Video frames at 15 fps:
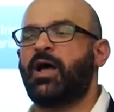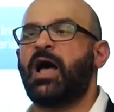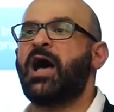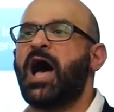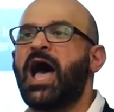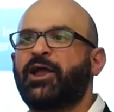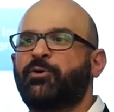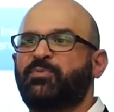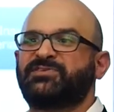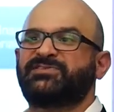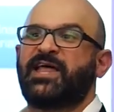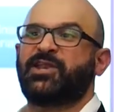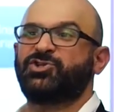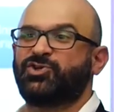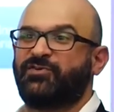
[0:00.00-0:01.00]
a higher
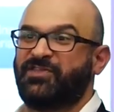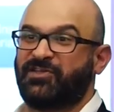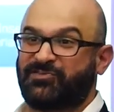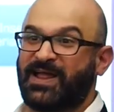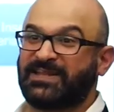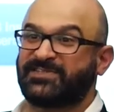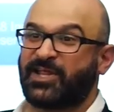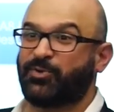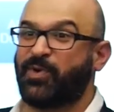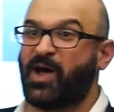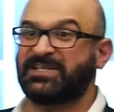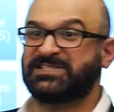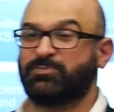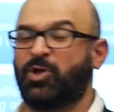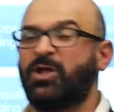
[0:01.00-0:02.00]
percentage of the threats that are
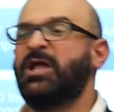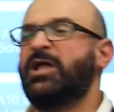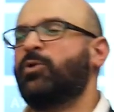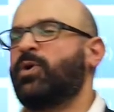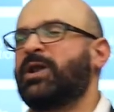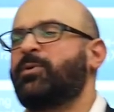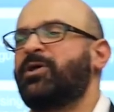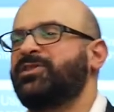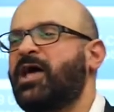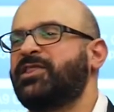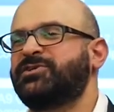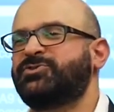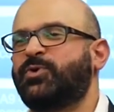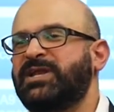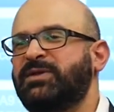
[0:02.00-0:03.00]
possible. What about the
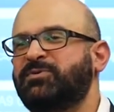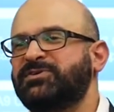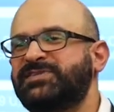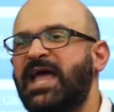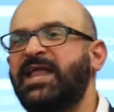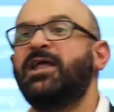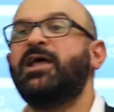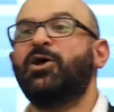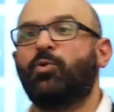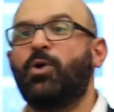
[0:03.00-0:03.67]
other 20%?